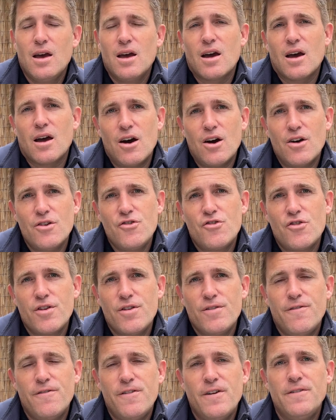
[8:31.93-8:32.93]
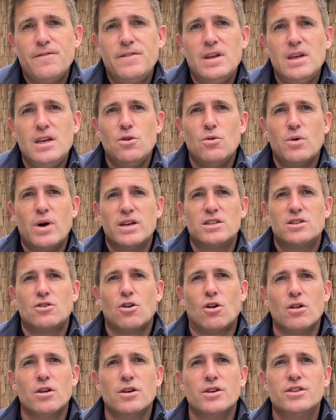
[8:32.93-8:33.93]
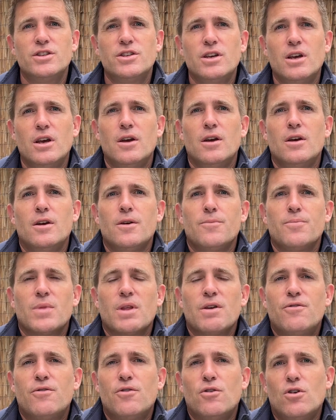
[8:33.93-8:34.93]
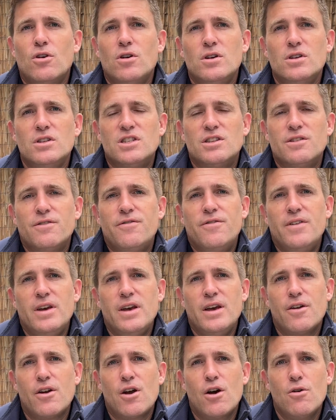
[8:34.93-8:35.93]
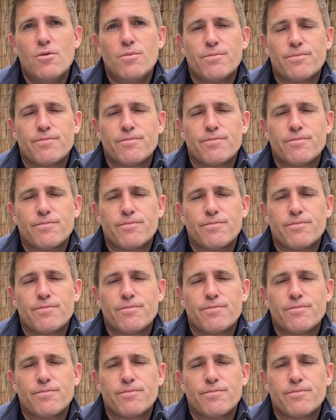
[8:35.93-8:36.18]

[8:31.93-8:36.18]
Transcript: 150 US dollars for Zafiro,